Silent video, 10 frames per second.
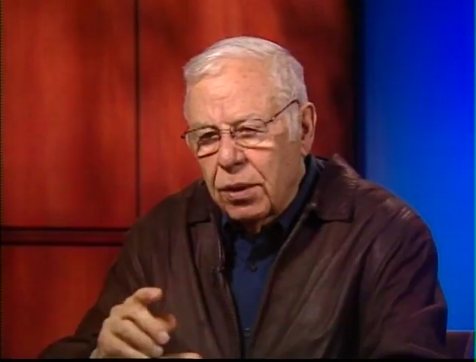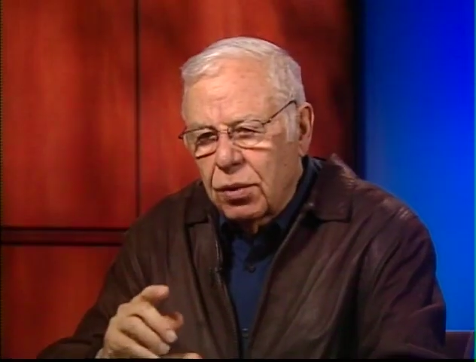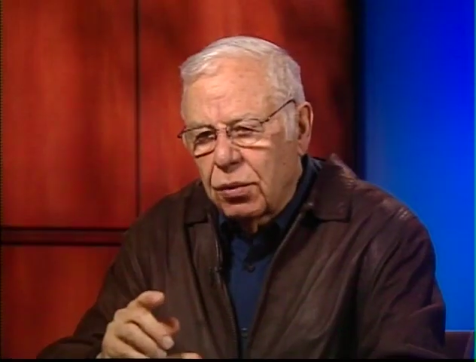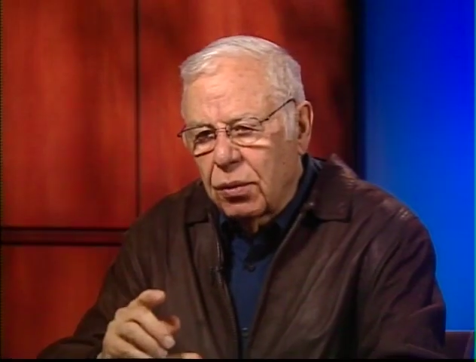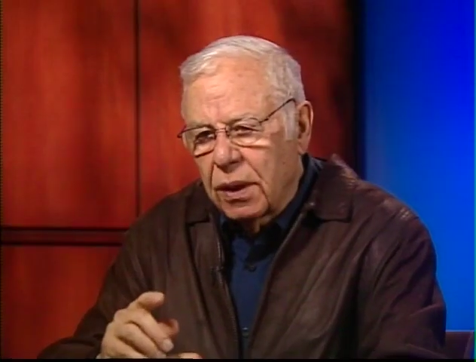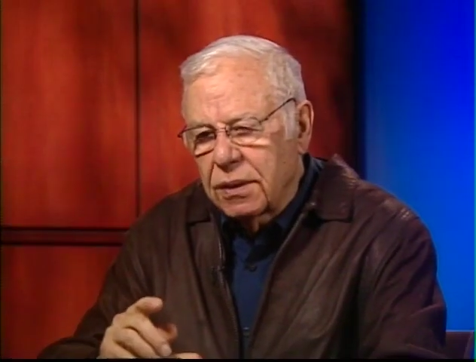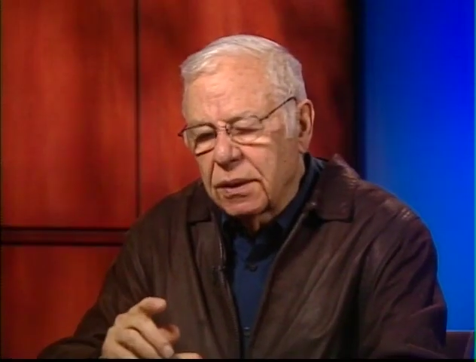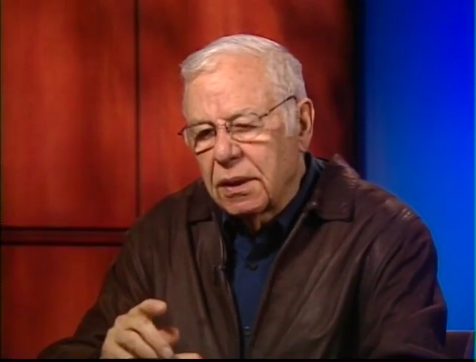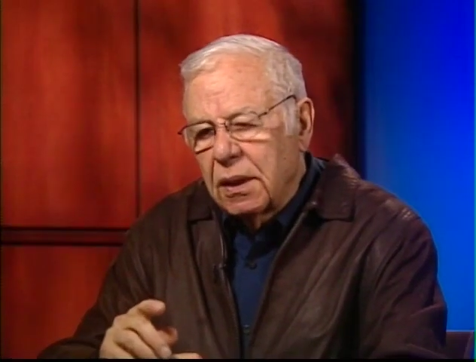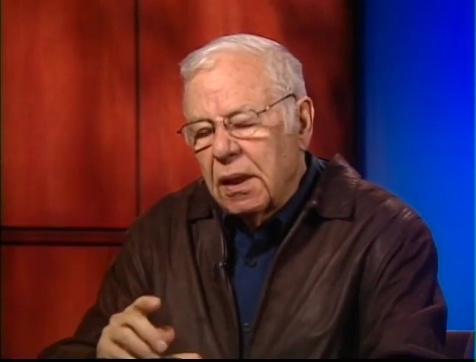issue you raise
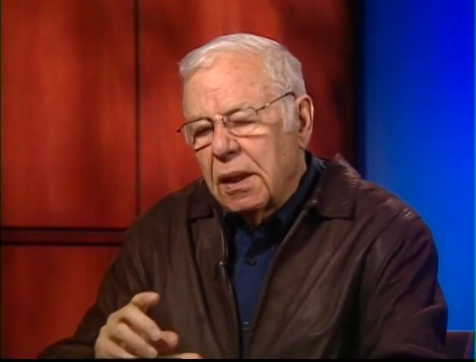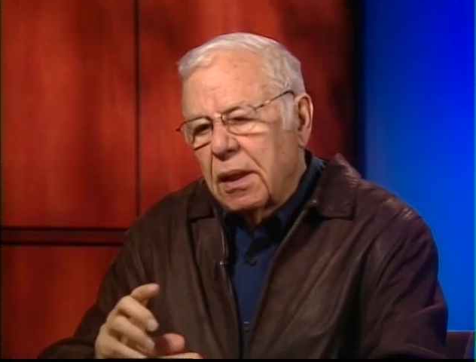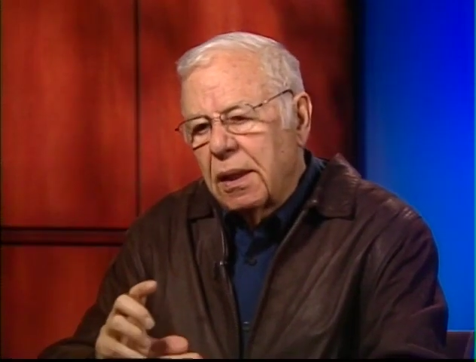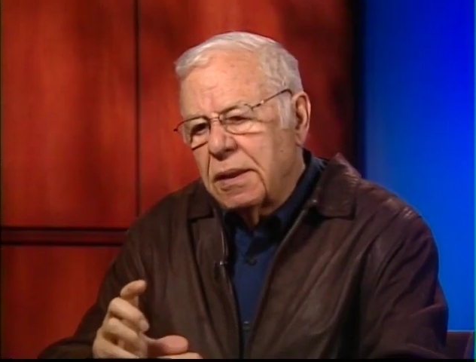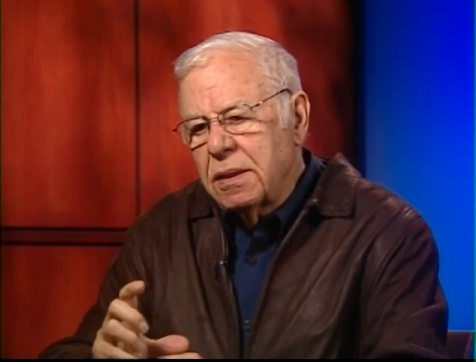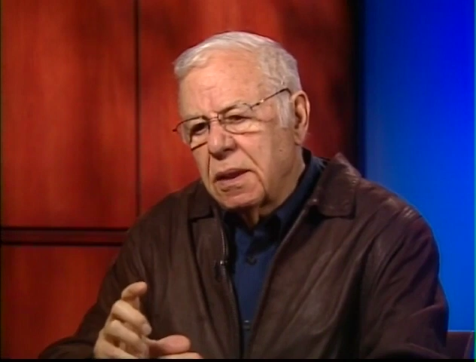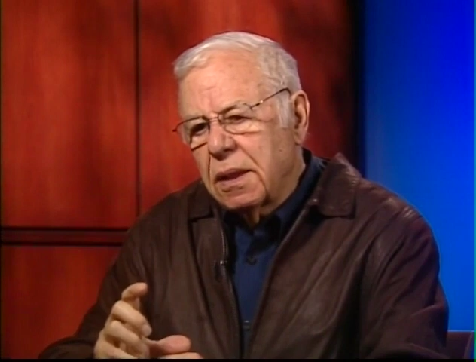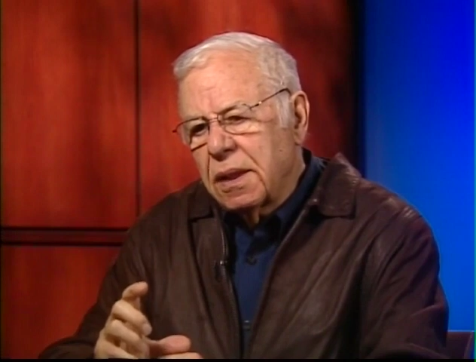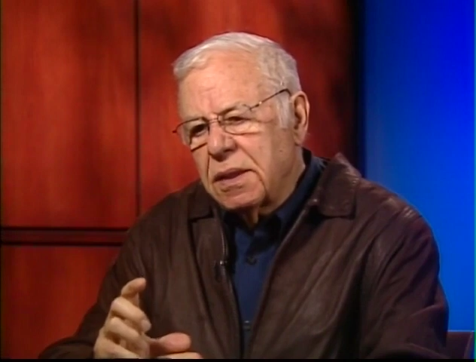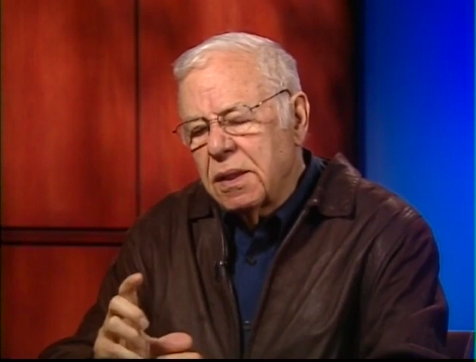here.
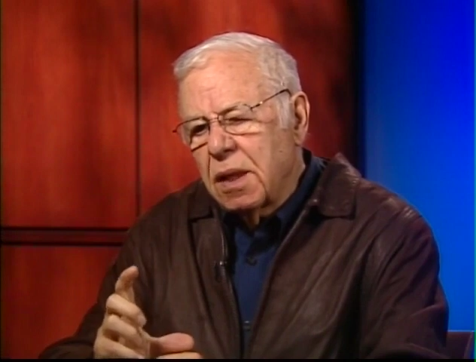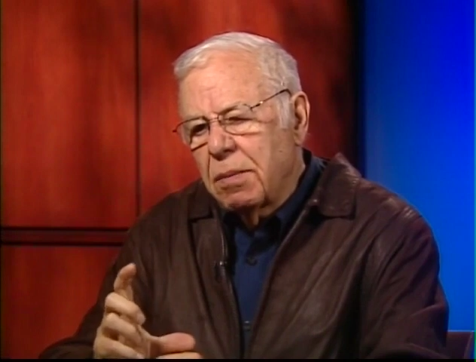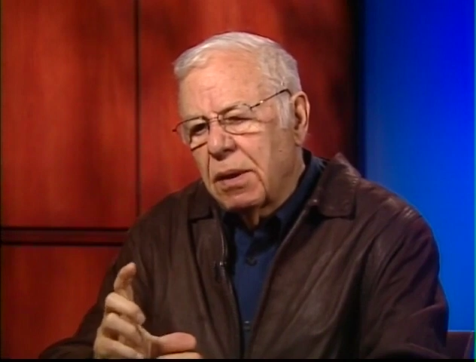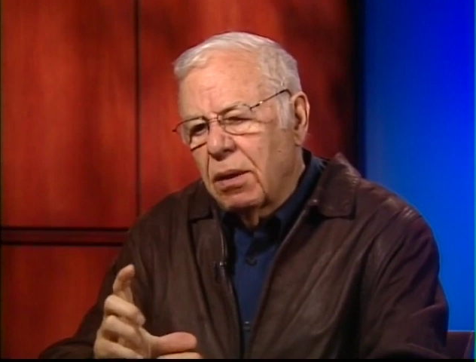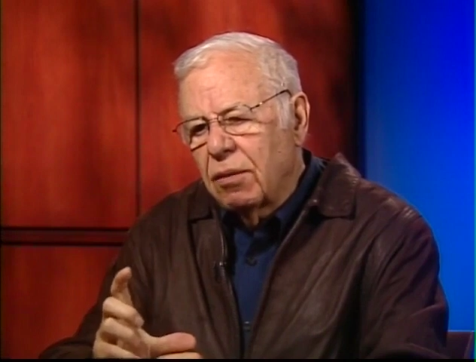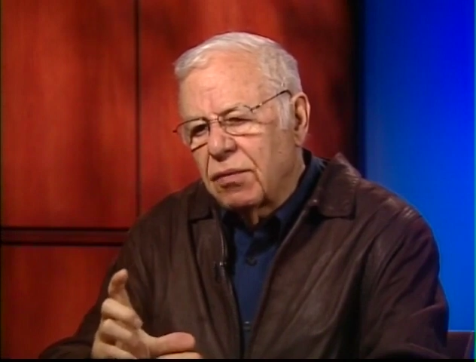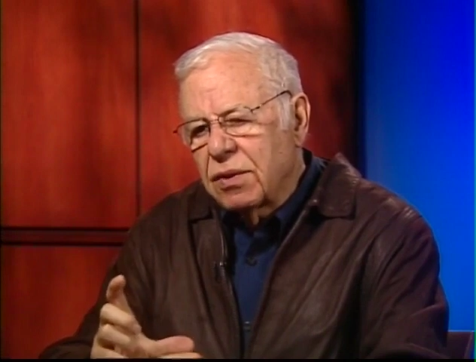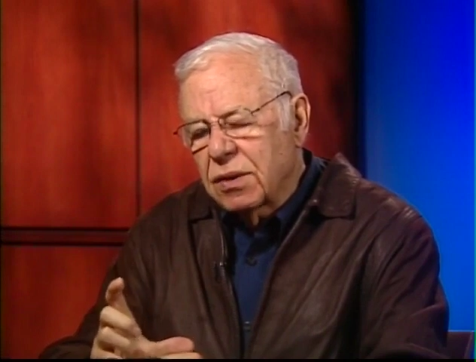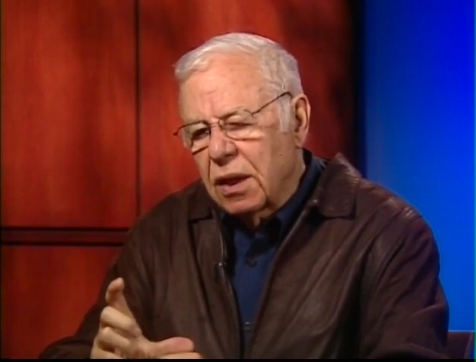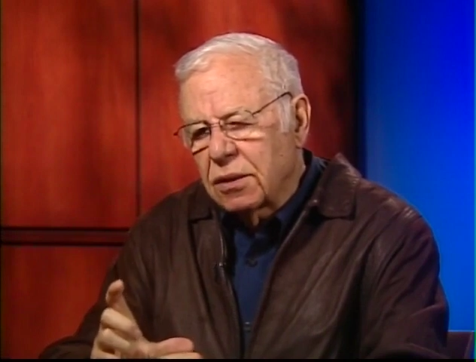Recently, there has been a lot of
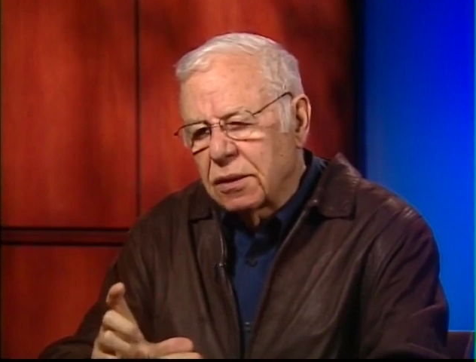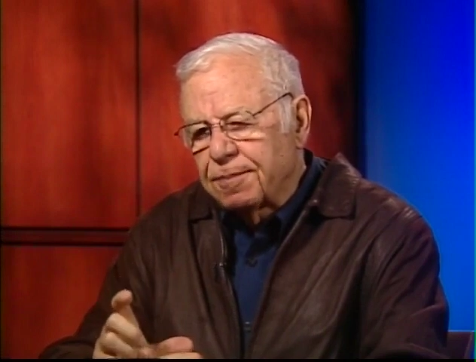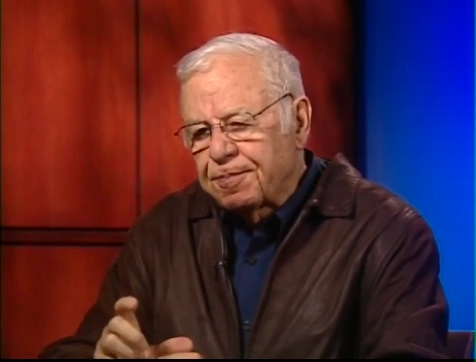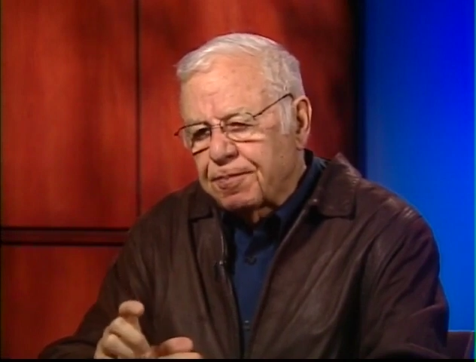discussion